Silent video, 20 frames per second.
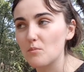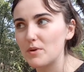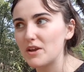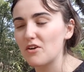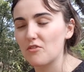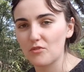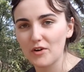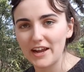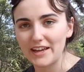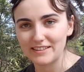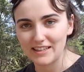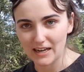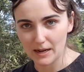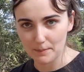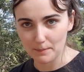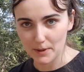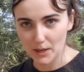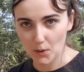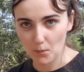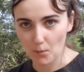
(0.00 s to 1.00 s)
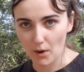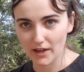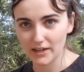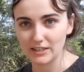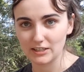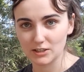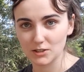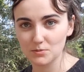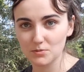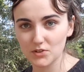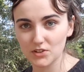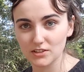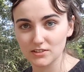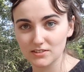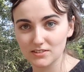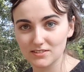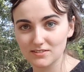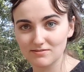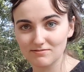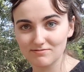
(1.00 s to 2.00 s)
afraid that I'm being monitored,
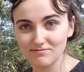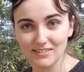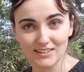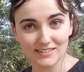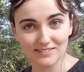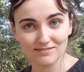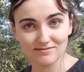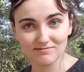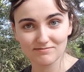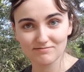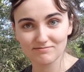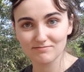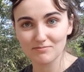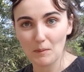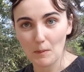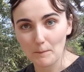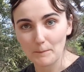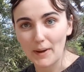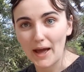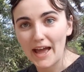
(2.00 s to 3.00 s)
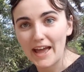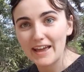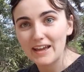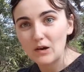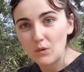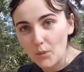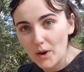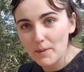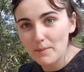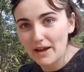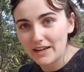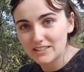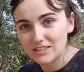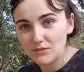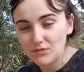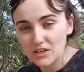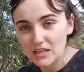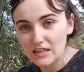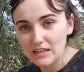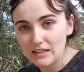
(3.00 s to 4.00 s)
because my web
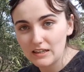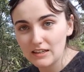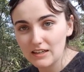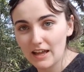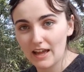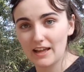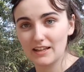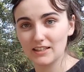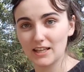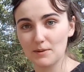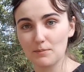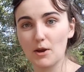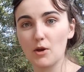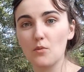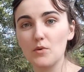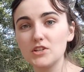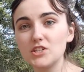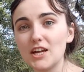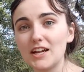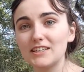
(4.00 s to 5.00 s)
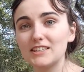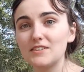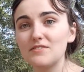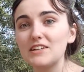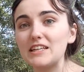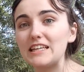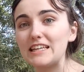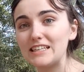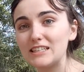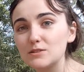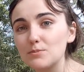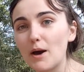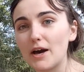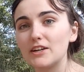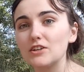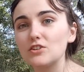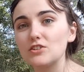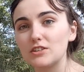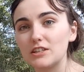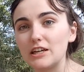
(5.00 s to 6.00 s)
activity and like my WeChat activity is
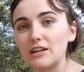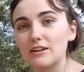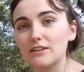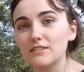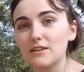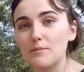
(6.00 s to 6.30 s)
monitored here.